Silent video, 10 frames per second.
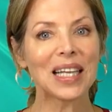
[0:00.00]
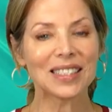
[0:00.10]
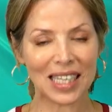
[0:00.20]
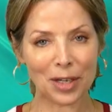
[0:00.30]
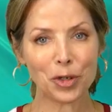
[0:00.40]

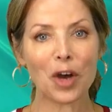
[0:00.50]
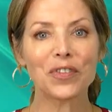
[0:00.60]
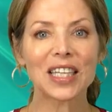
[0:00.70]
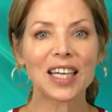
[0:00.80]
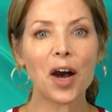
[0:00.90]
Sound
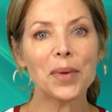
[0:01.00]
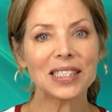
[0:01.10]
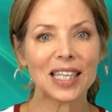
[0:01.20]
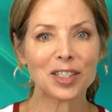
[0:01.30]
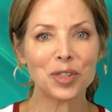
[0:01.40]
off in the
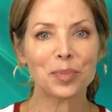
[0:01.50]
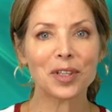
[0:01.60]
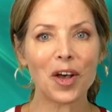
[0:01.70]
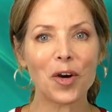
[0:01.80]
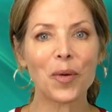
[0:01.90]
comment section
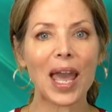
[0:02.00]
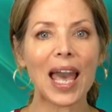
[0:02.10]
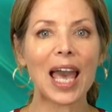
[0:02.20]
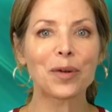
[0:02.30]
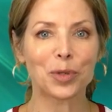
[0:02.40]
below,
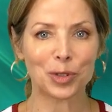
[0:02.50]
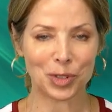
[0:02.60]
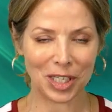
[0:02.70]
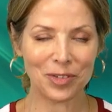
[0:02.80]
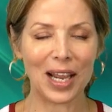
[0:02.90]
and we'll
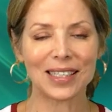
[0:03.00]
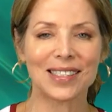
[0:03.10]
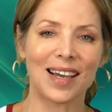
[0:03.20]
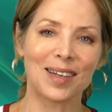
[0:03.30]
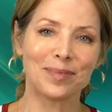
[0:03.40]
see you next
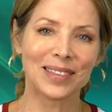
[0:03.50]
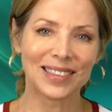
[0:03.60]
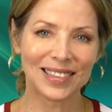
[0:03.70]
time.